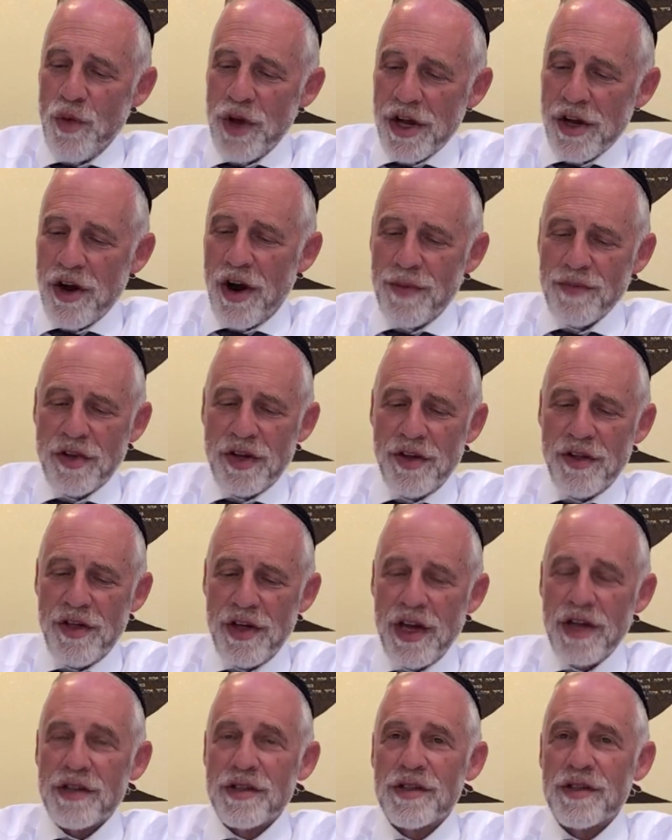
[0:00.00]
we come to
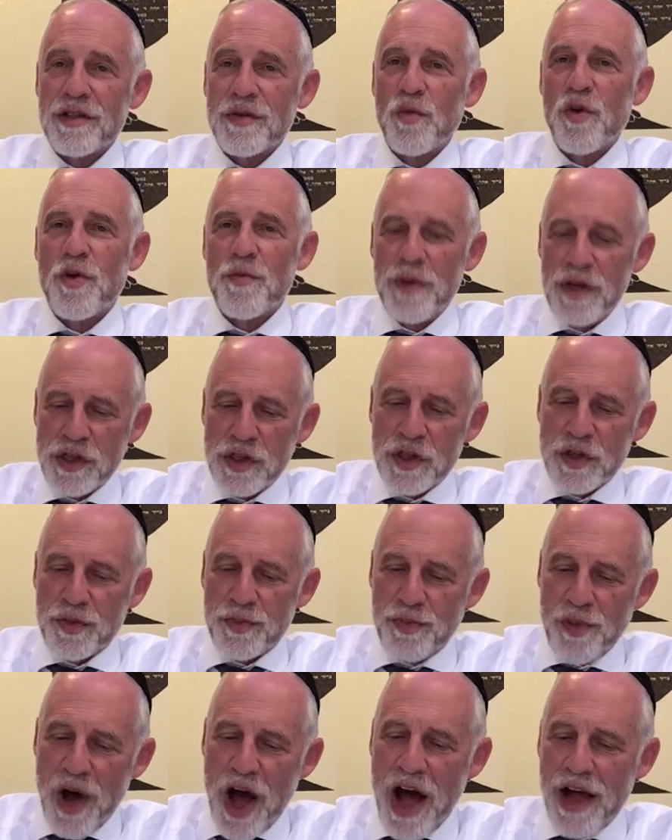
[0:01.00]
this, we're
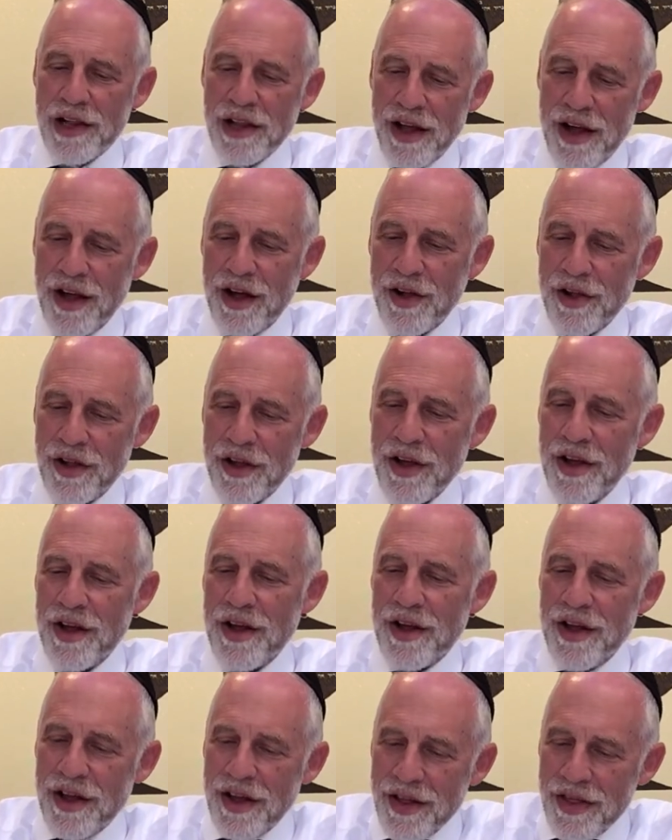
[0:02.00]
mispalel
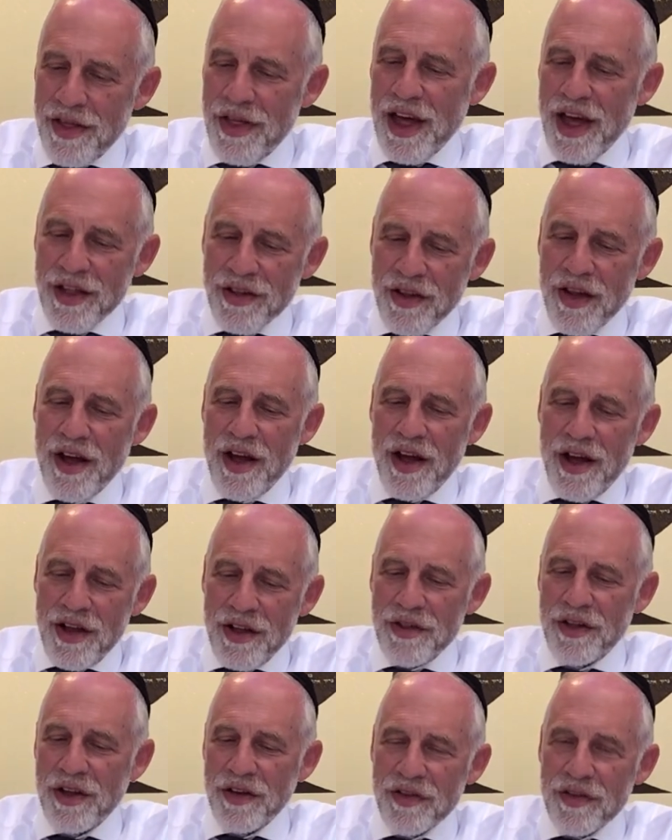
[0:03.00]
that
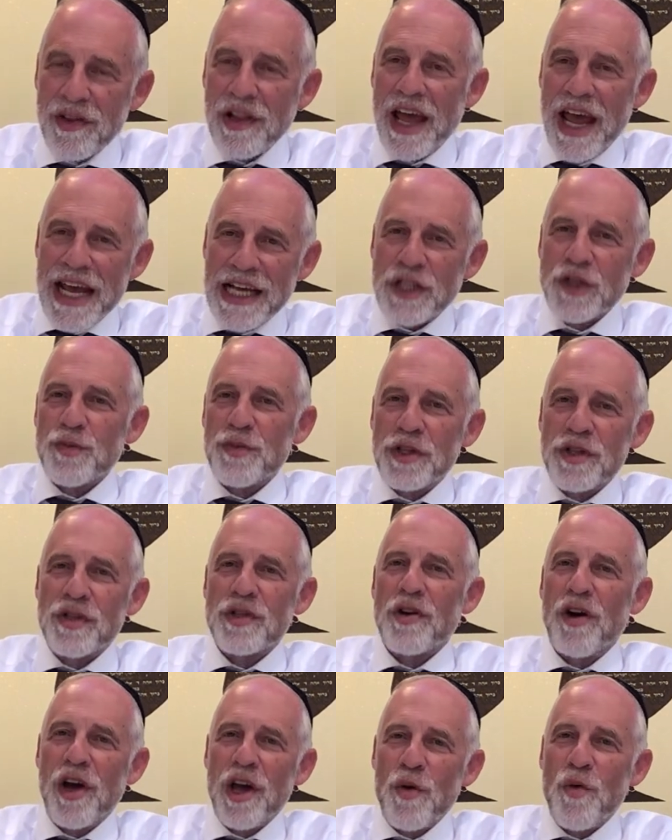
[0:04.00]
this Le'es
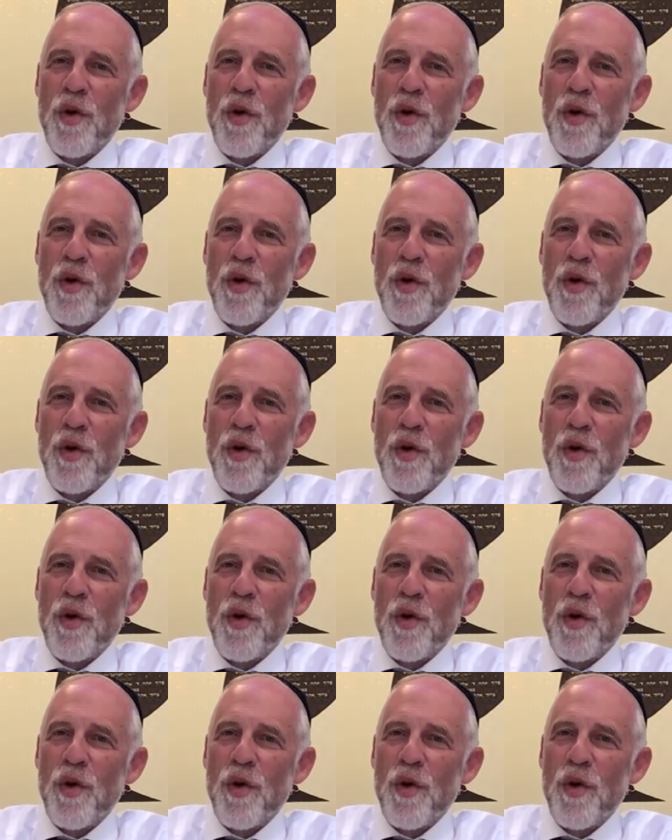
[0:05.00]
Mitzoi.